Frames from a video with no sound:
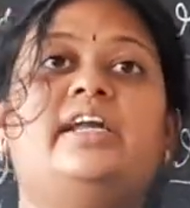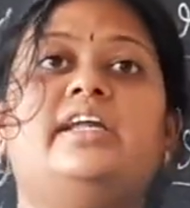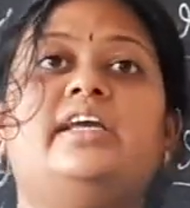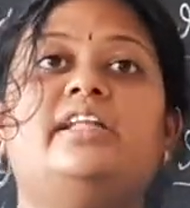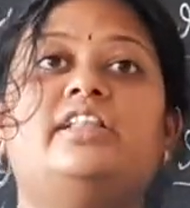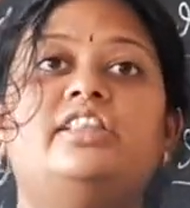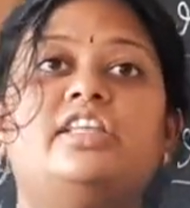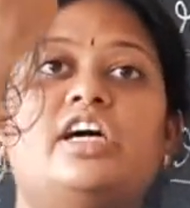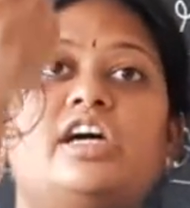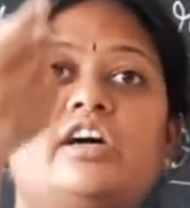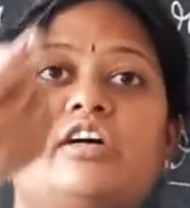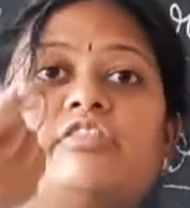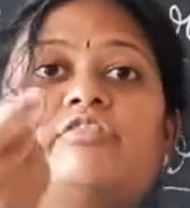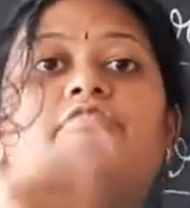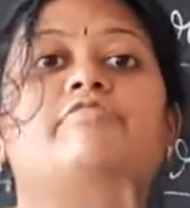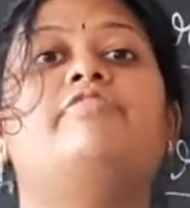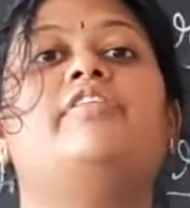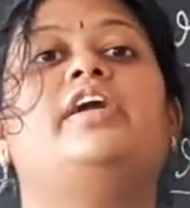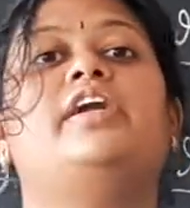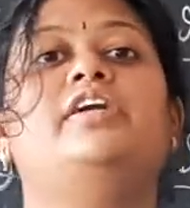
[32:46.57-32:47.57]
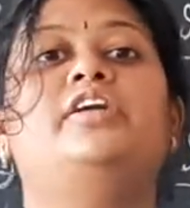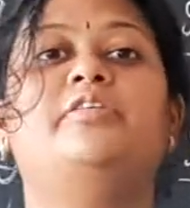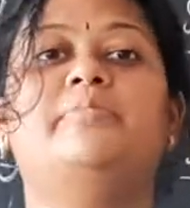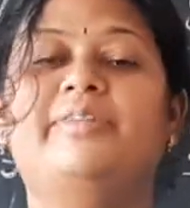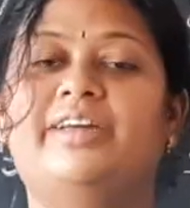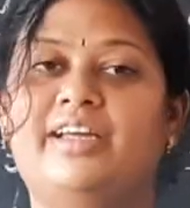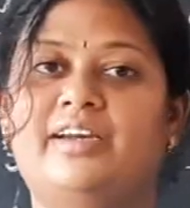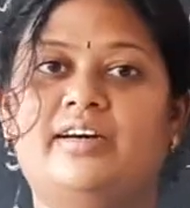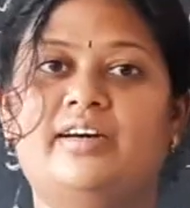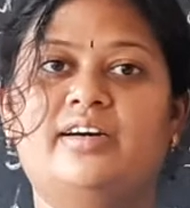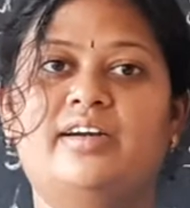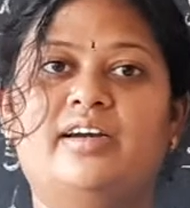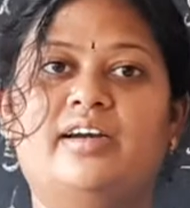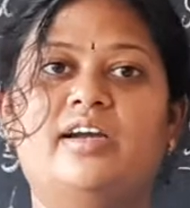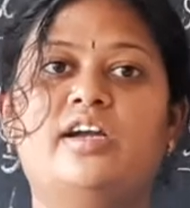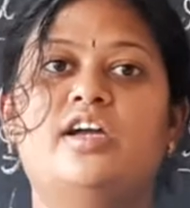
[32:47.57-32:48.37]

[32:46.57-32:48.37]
in the front mirror.